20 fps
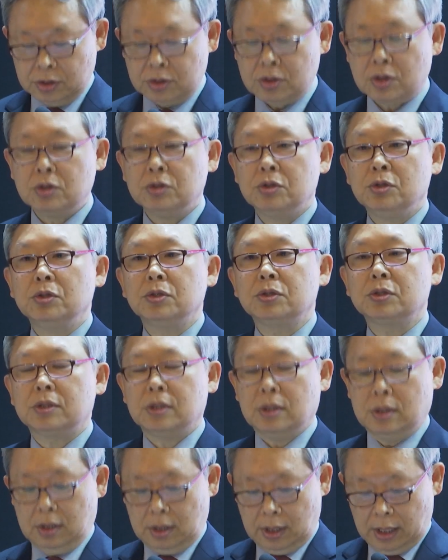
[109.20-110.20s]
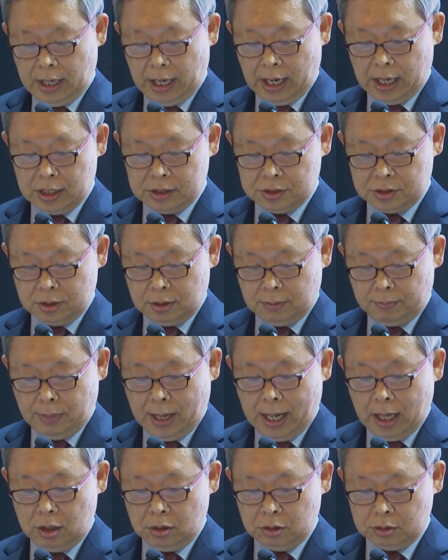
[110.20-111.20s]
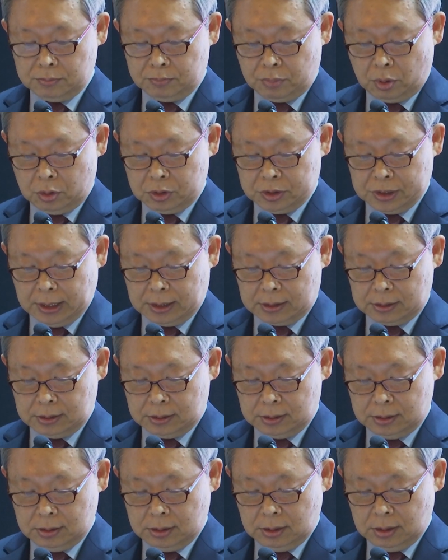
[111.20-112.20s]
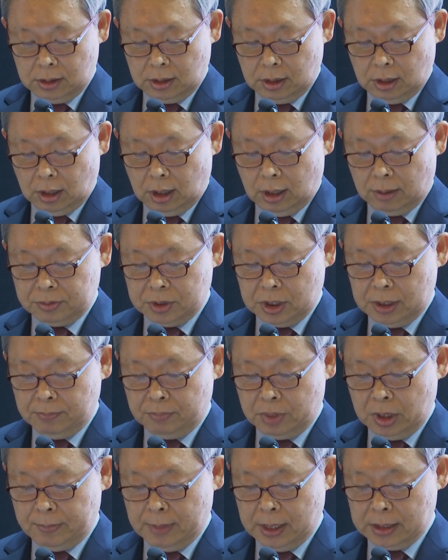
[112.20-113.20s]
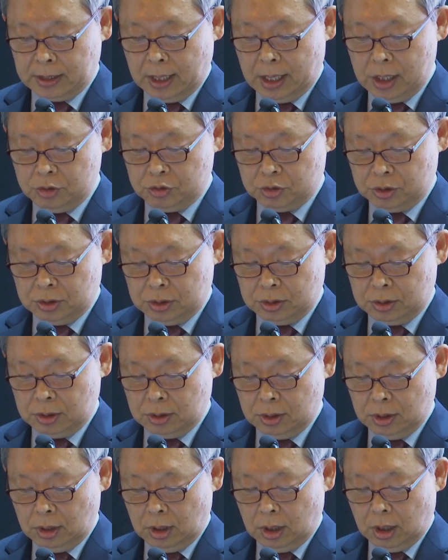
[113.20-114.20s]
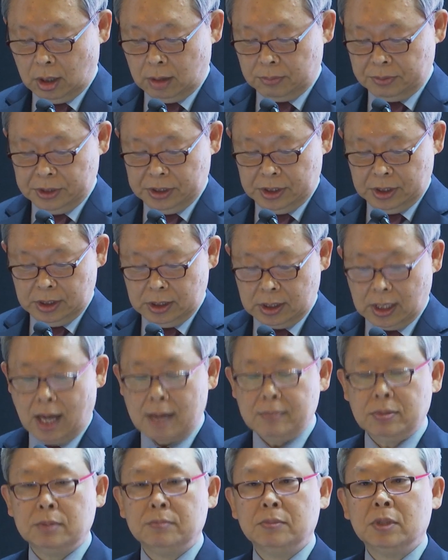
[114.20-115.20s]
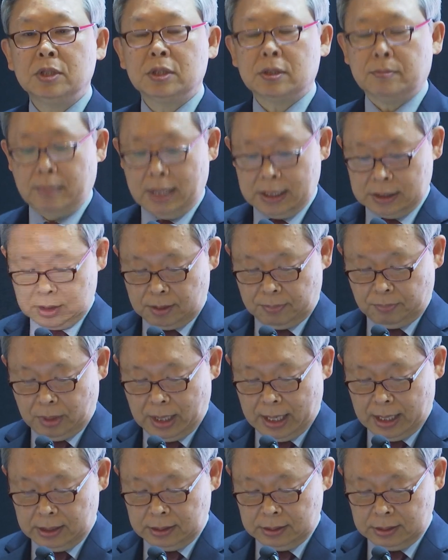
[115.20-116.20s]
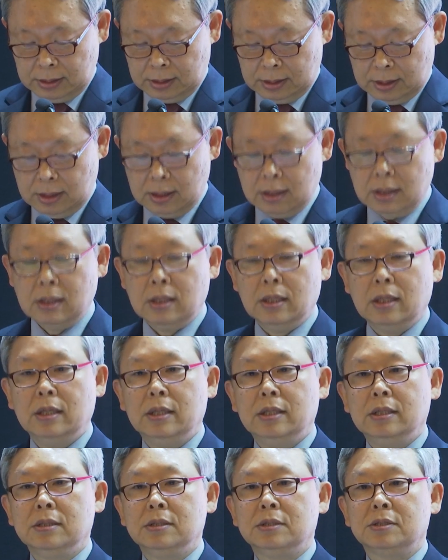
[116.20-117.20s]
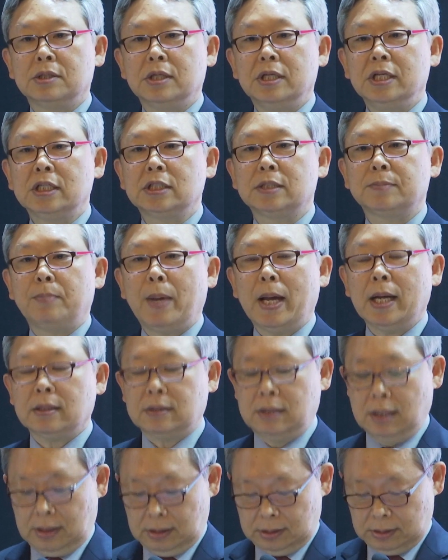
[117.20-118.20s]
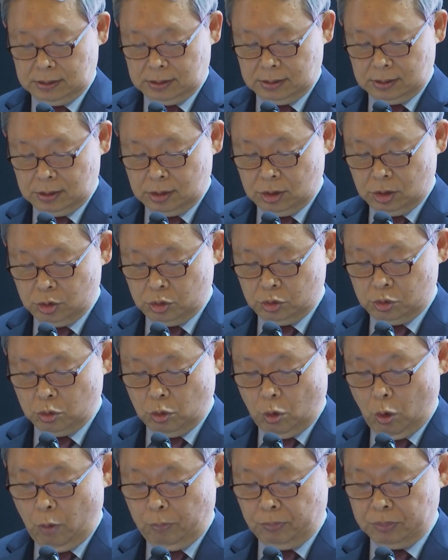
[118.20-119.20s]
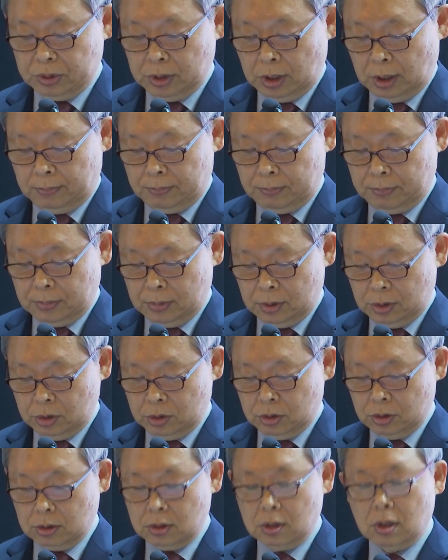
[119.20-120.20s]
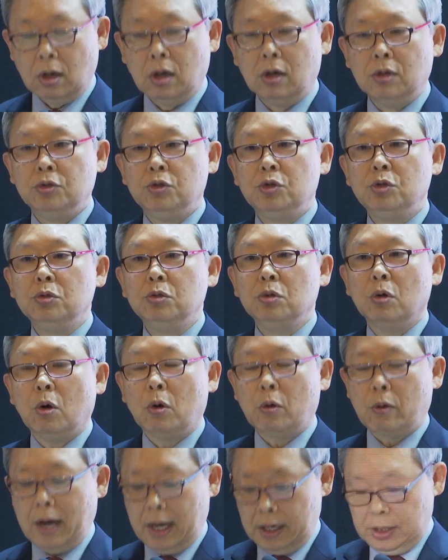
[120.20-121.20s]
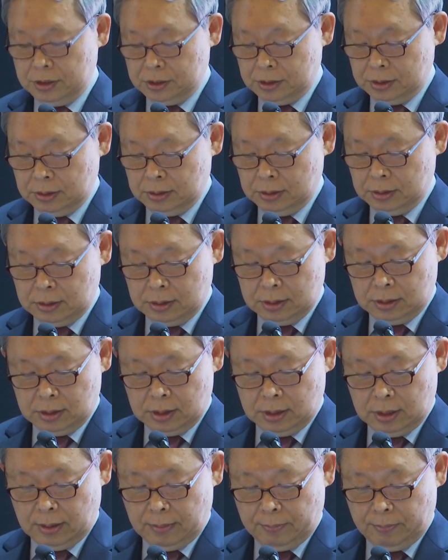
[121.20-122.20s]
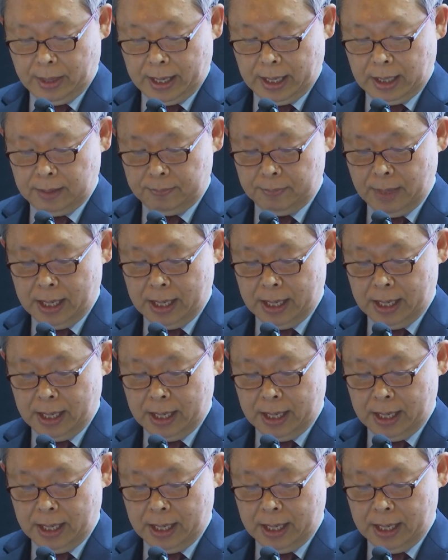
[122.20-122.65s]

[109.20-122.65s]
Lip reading: Introduced as a pilot project of the implementation of e-government master plan is expected to open up a new horizon by